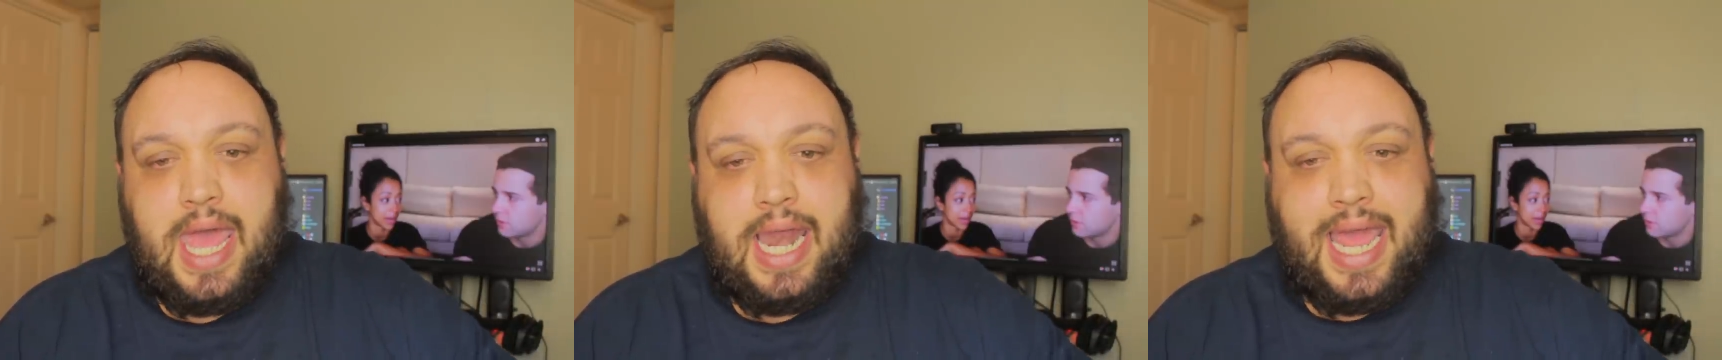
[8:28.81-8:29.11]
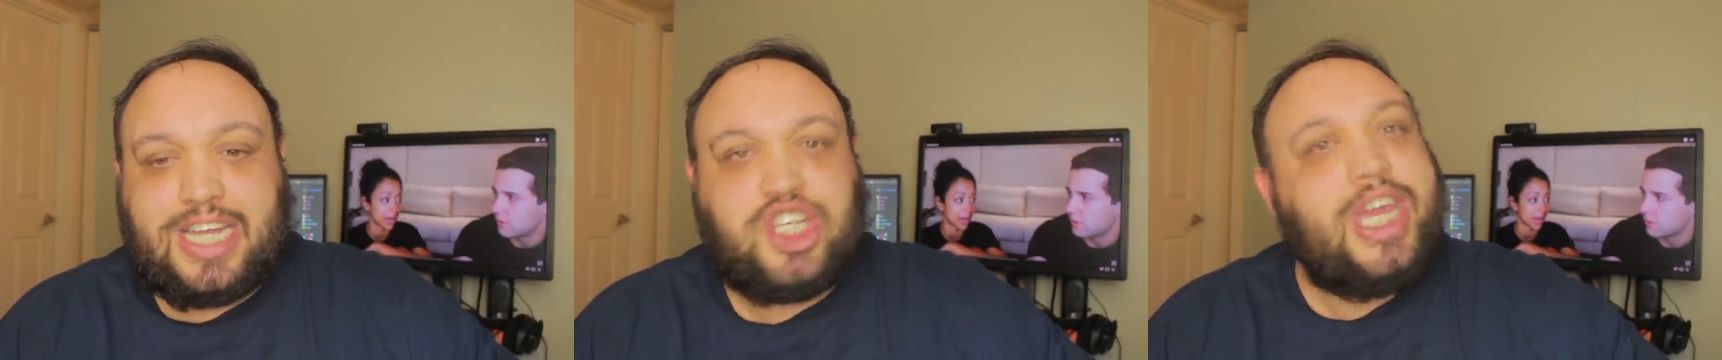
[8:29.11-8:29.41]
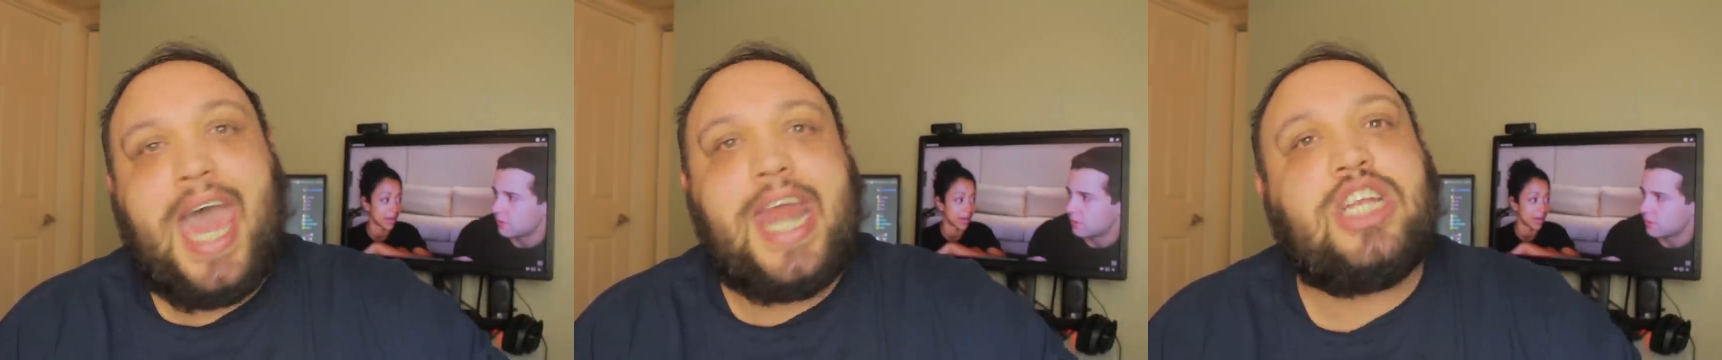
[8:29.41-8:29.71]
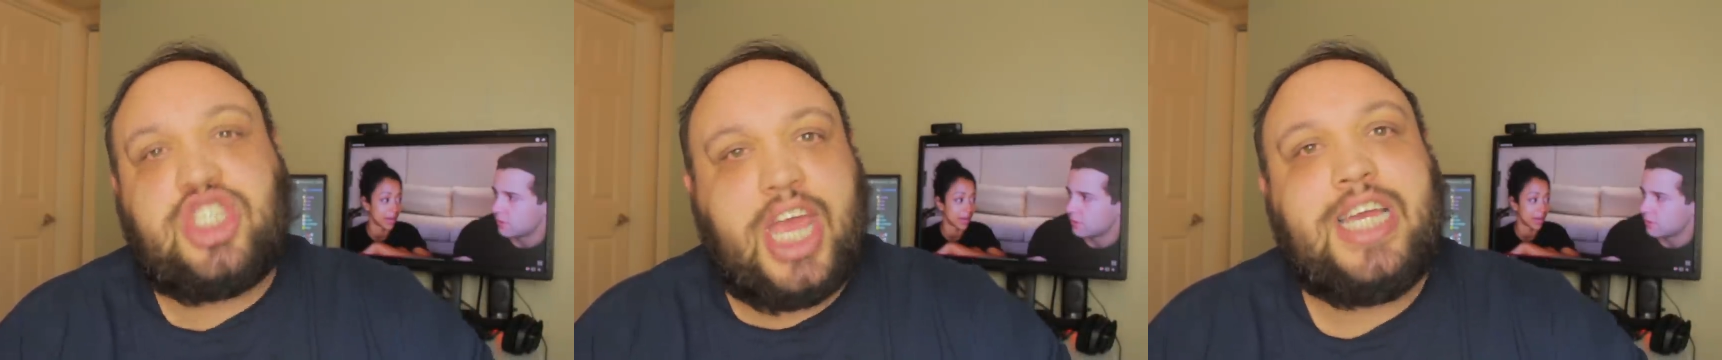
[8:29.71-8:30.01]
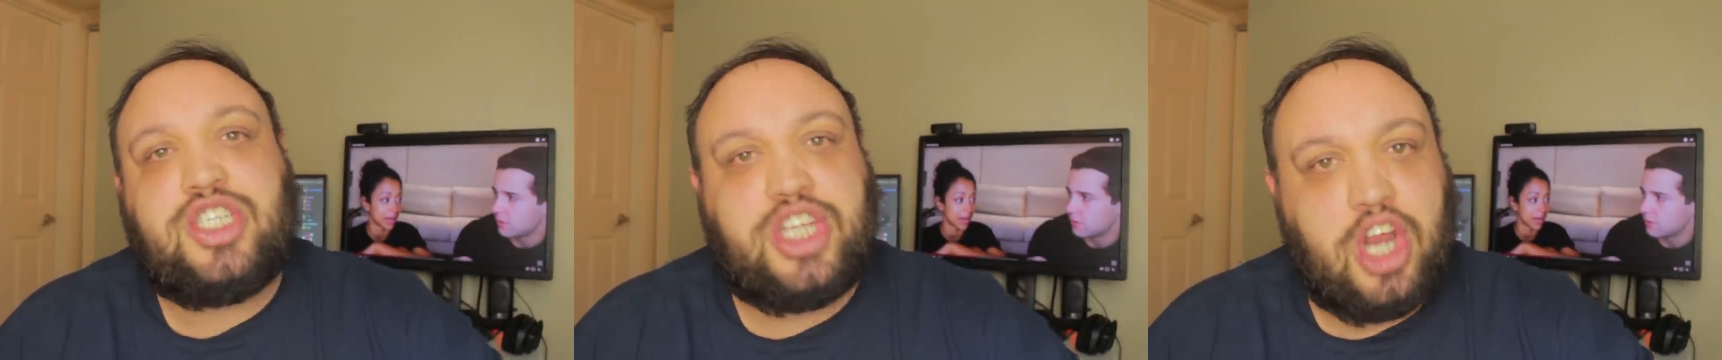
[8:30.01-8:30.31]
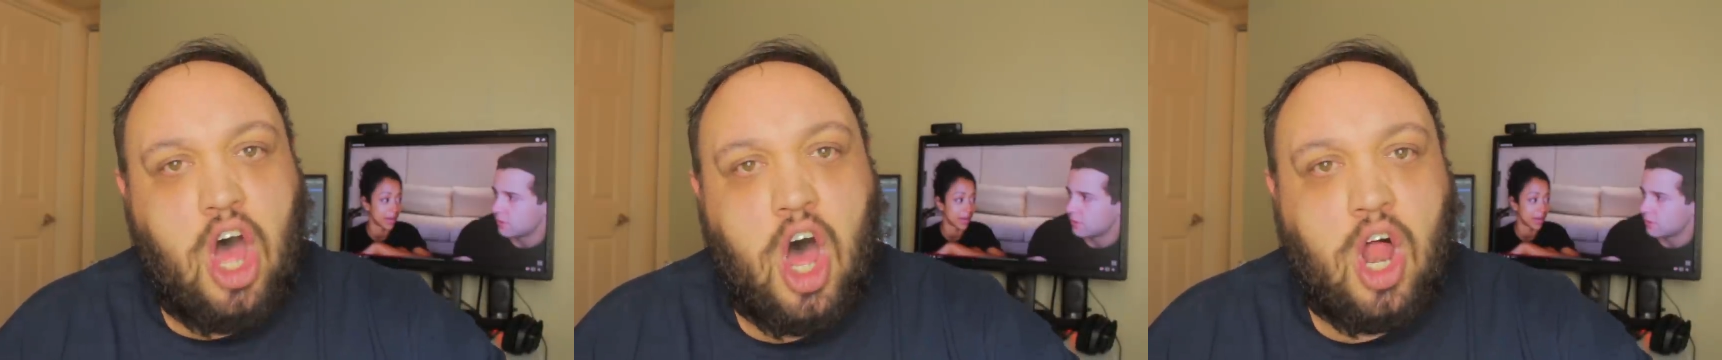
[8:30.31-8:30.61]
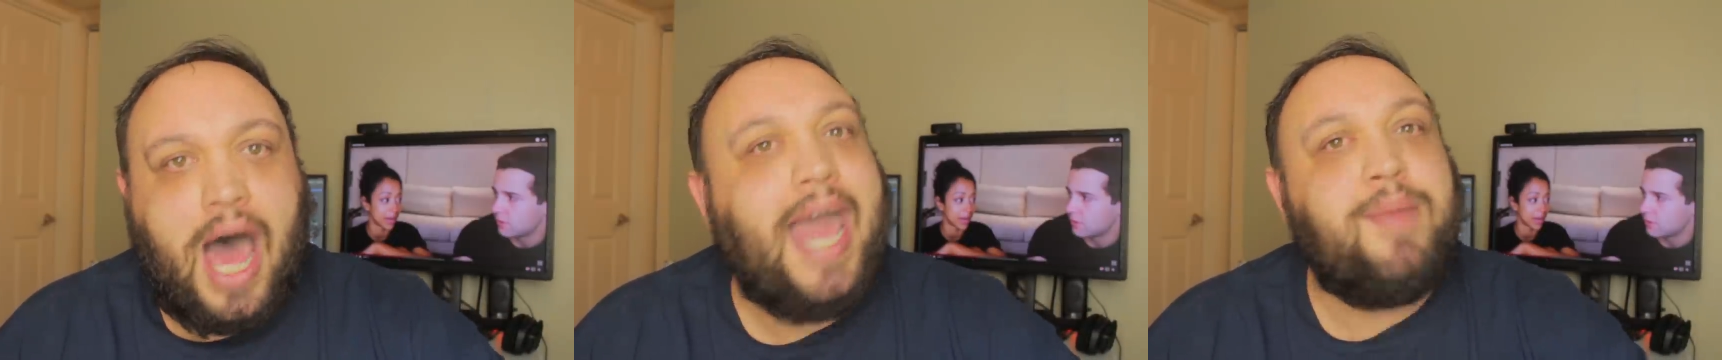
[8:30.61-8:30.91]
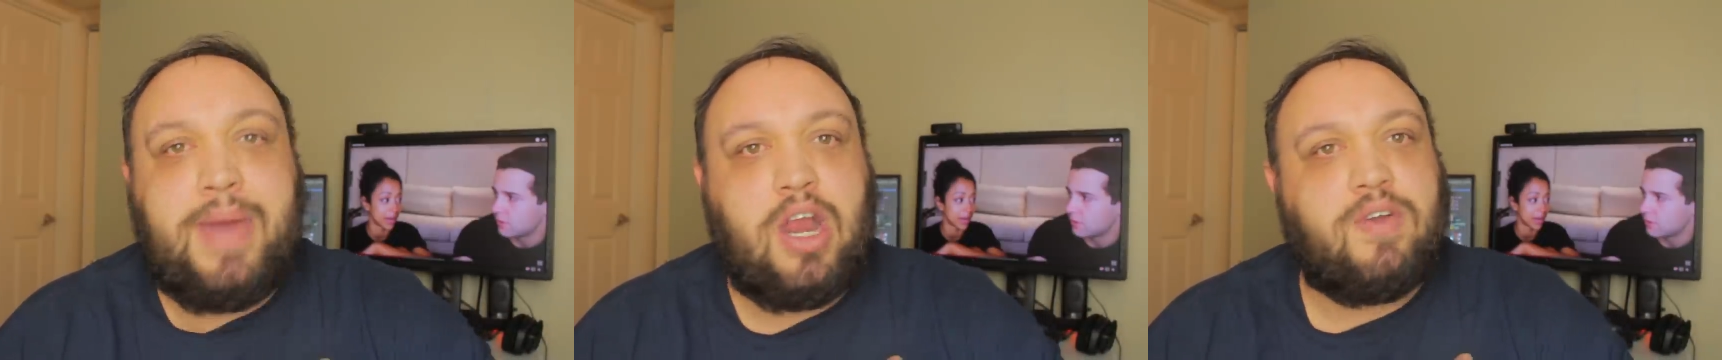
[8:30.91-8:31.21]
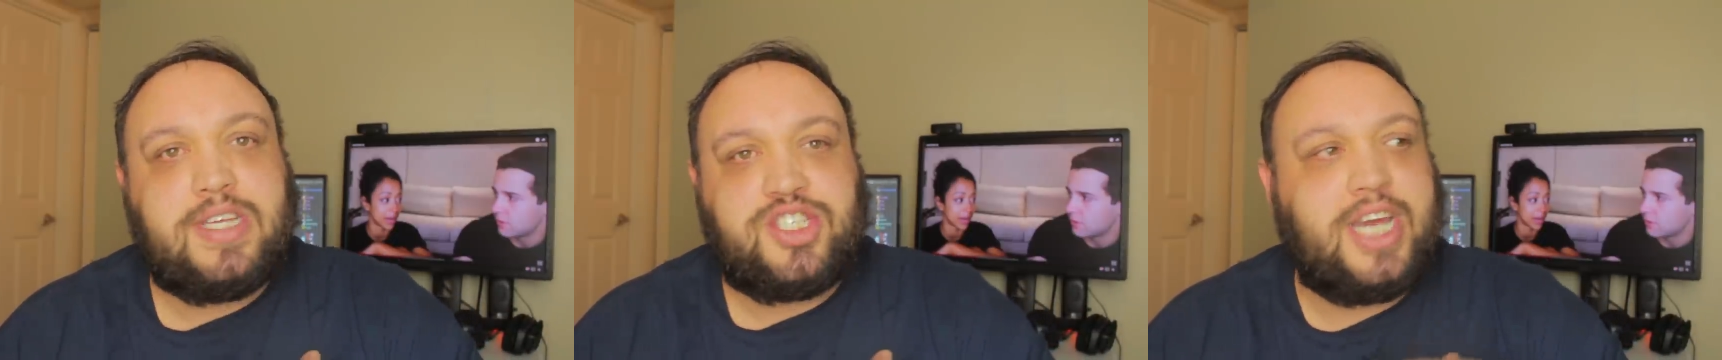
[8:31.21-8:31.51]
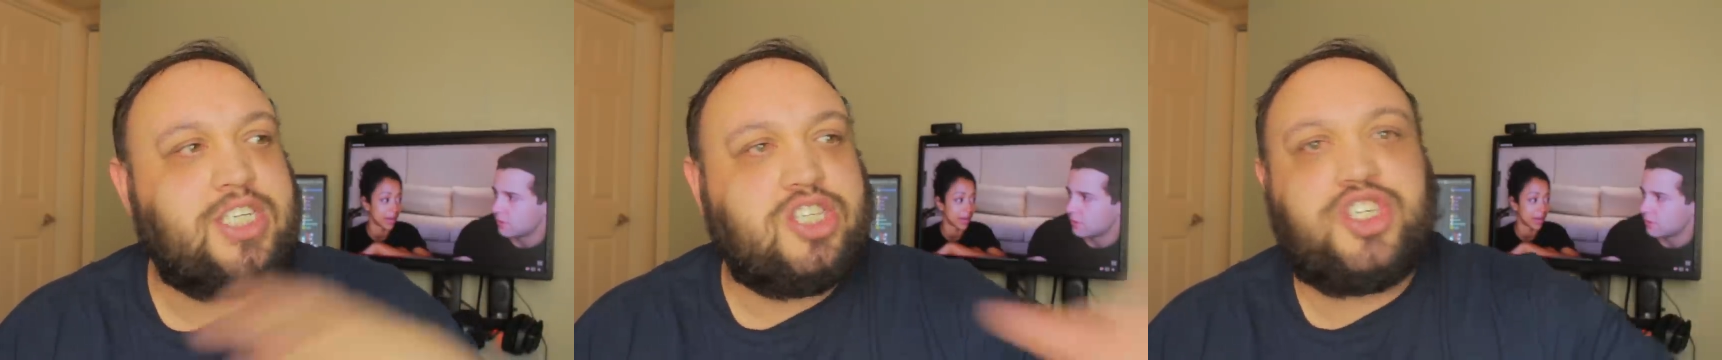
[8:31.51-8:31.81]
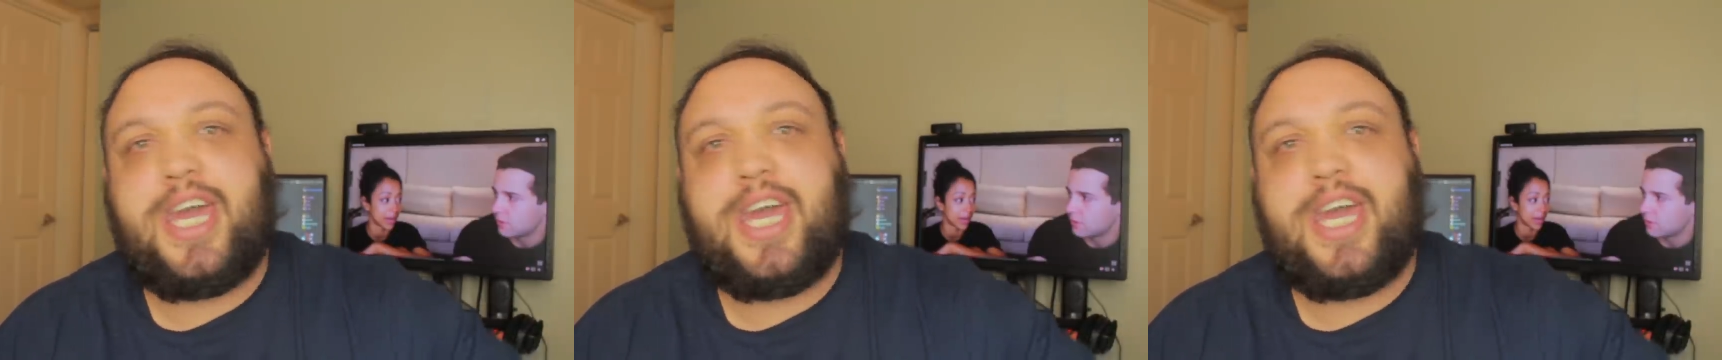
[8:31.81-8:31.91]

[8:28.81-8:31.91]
Speaker 1: like she hadn't changed at all. I had made all this change, and